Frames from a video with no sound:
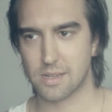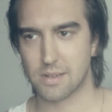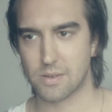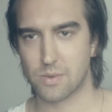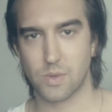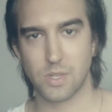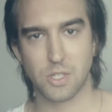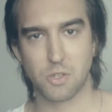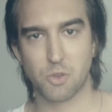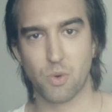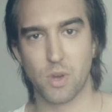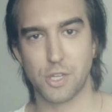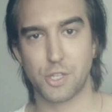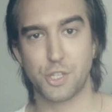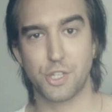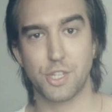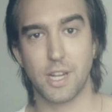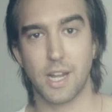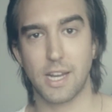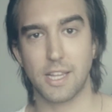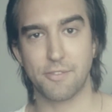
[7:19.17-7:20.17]
Always
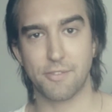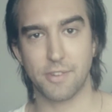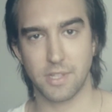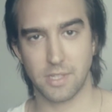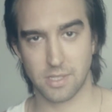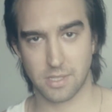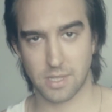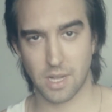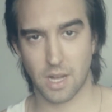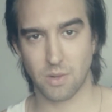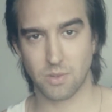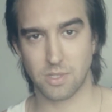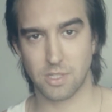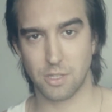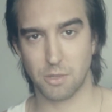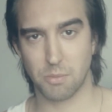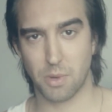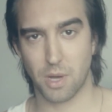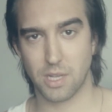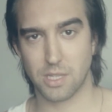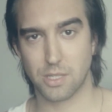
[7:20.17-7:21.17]
question anything that's told to
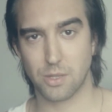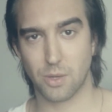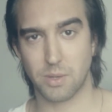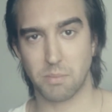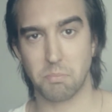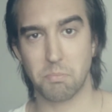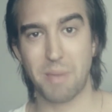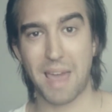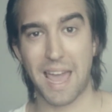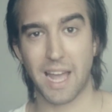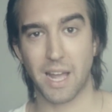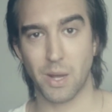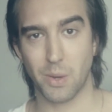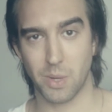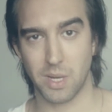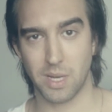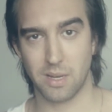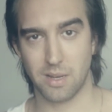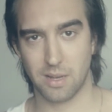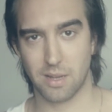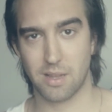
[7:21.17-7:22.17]
you by a sodding penguin.